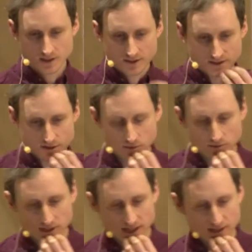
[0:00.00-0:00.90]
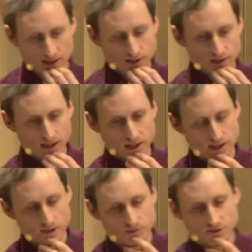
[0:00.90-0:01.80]
So a
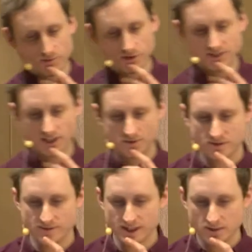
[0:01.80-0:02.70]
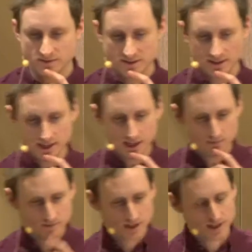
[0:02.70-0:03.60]
number of projects were developed,
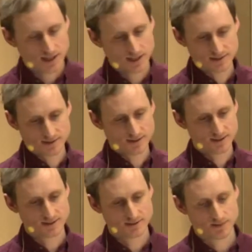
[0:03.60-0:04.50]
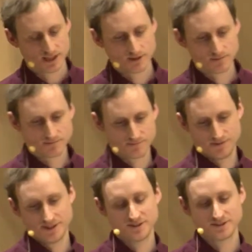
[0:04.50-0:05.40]
and this is a man who
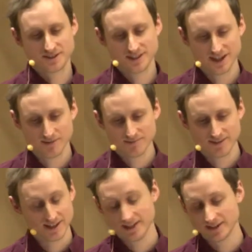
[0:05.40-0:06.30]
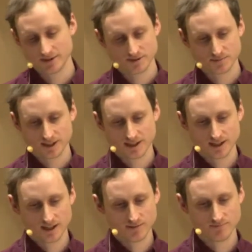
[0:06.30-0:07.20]
produced, it ended up just being
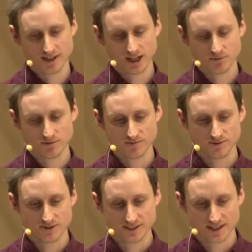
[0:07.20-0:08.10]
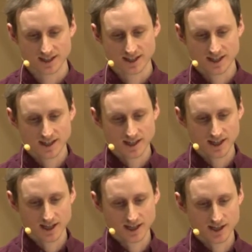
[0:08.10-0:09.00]
an album of music,
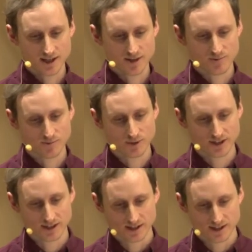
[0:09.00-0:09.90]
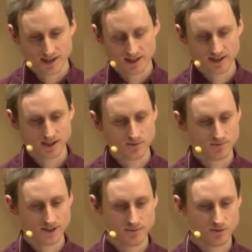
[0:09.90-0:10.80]
but
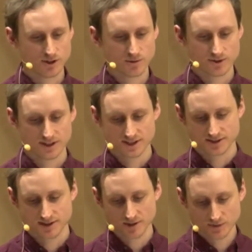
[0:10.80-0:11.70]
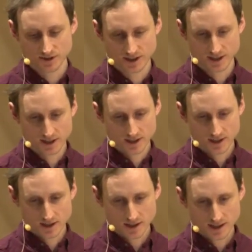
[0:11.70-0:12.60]
he worked with a scrapbook.
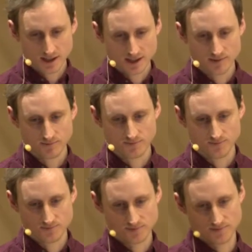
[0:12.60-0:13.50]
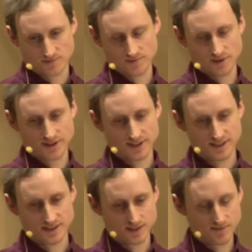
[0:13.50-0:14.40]
One of
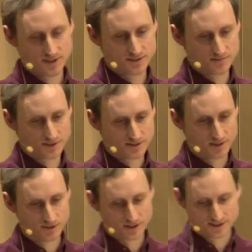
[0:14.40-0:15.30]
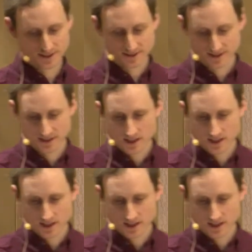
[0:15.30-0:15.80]
the images from the scrapbook is this.